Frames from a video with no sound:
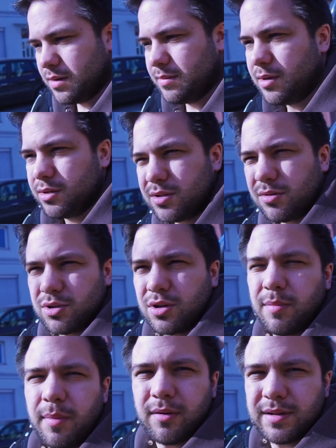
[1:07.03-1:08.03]
I'm not so
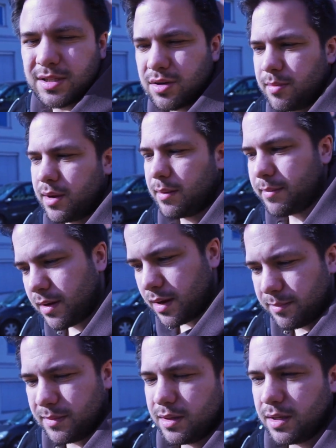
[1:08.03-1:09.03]
sure about the streaming.
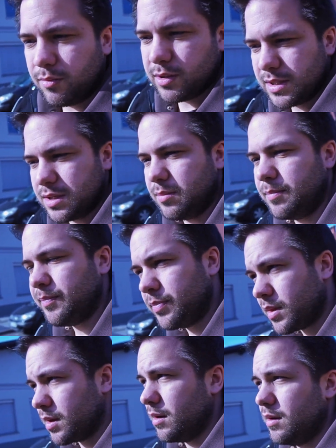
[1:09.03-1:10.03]
I'm dealing with some
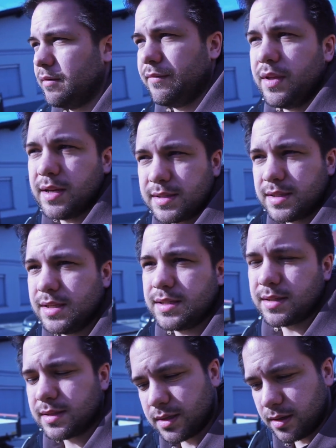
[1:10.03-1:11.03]
VSTs
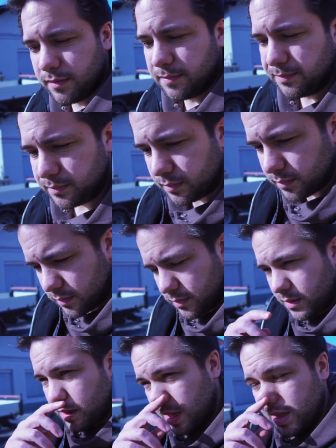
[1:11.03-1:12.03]
and stuff
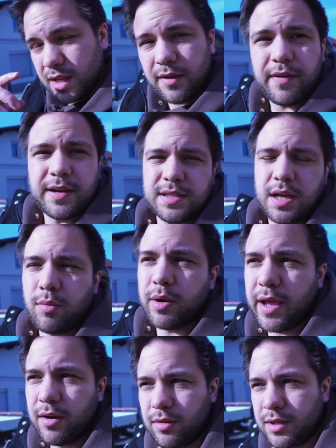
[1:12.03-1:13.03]
and the effects that I want
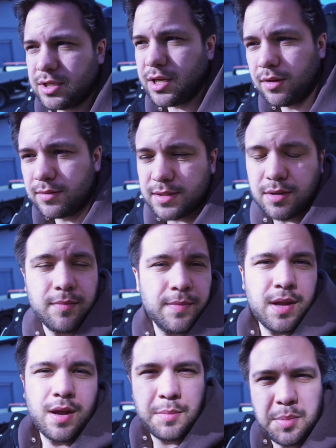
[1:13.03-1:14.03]
to add on the cello, so
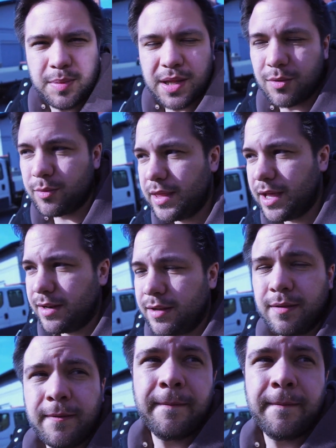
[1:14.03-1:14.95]
I'll be playing with that.